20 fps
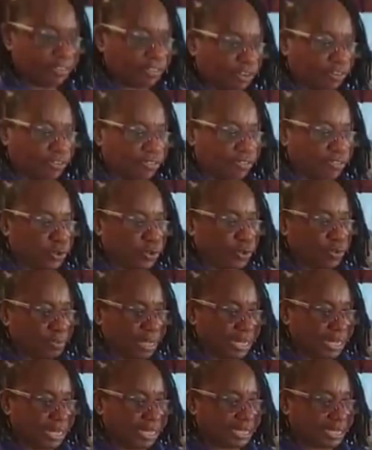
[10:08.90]
for a few
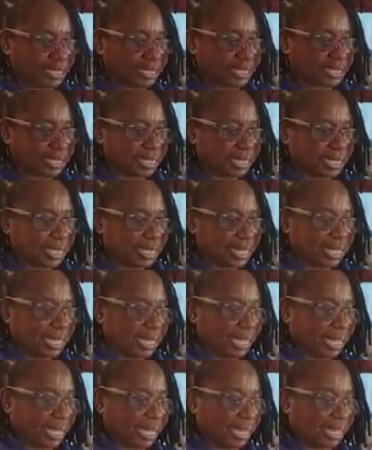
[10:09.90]
minutes,
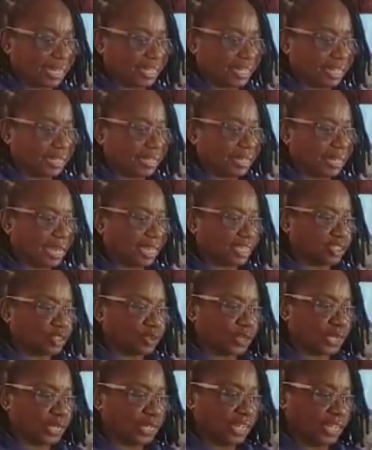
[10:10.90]
and as
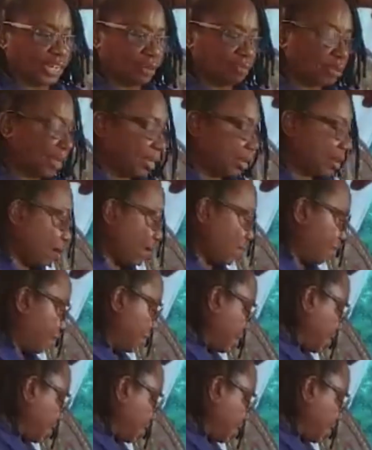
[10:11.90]
you can hear, my oven